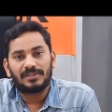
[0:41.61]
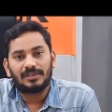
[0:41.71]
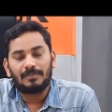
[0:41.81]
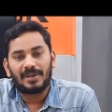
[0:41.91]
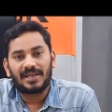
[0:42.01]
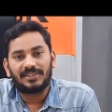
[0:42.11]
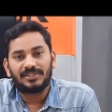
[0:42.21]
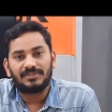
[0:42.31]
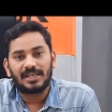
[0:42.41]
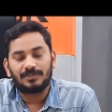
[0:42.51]
the
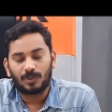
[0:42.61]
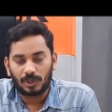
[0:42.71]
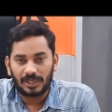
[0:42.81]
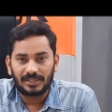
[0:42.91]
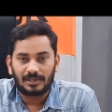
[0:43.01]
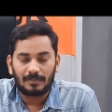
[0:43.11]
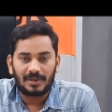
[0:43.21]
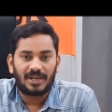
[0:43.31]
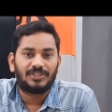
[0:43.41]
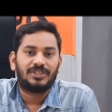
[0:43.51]
applications as monolithic
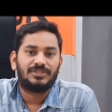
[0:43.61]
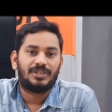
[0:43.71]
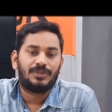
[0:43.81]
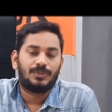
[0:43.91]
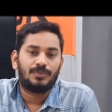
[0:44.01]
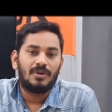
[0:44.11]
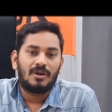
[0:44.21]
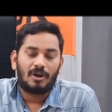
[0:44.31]
applications into